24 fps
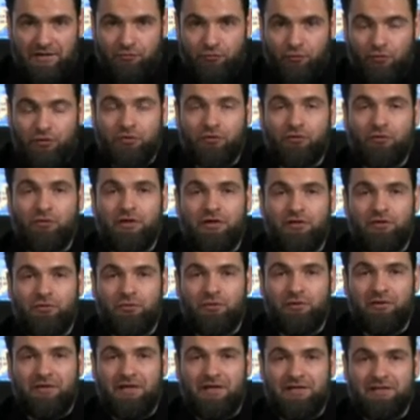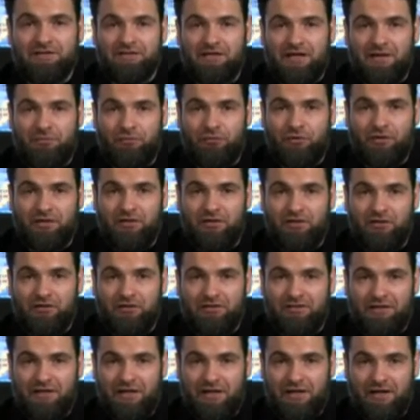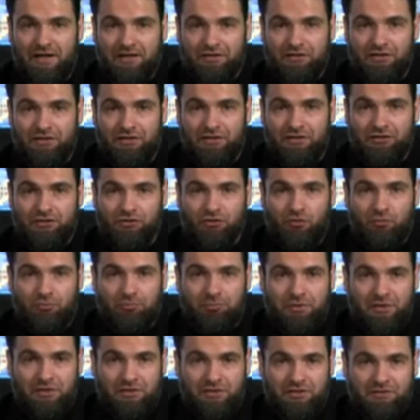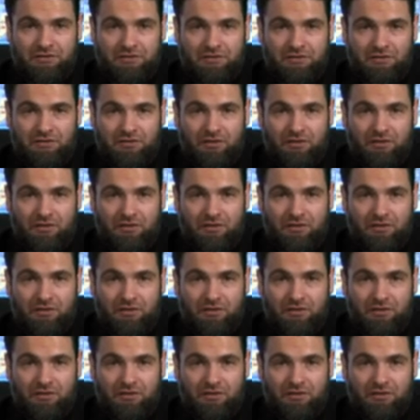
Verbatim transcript: And we're greeting you with that same greeting here today on the Deen Show, peace.